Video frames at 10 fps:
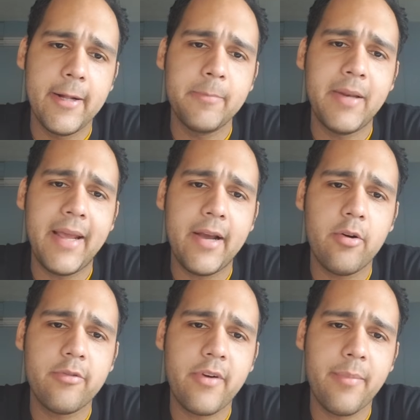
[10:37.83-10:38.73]
Playing out
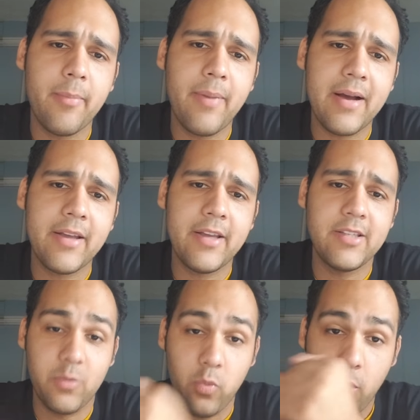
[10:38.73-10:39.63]
from the back
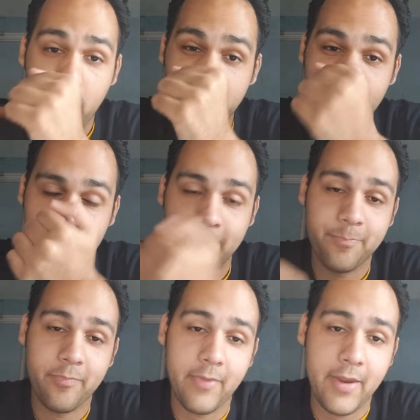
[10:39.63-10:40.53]
is woeful.
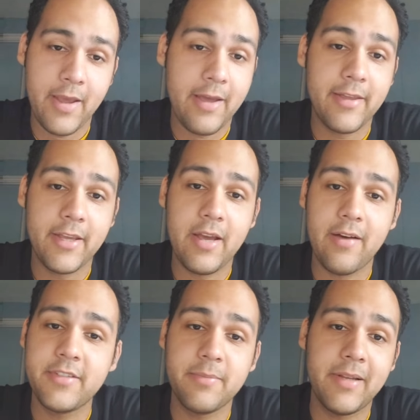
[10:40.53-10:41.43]
Yeah, I think you
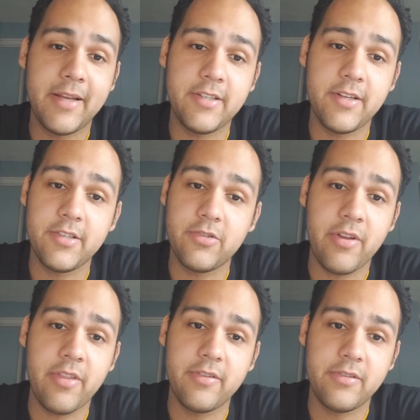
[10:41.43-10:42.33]
have to play to your
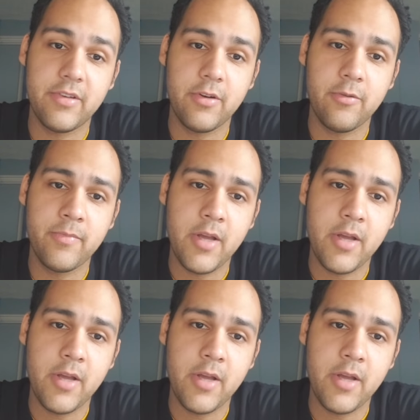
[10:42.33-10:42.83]
strengths, you know?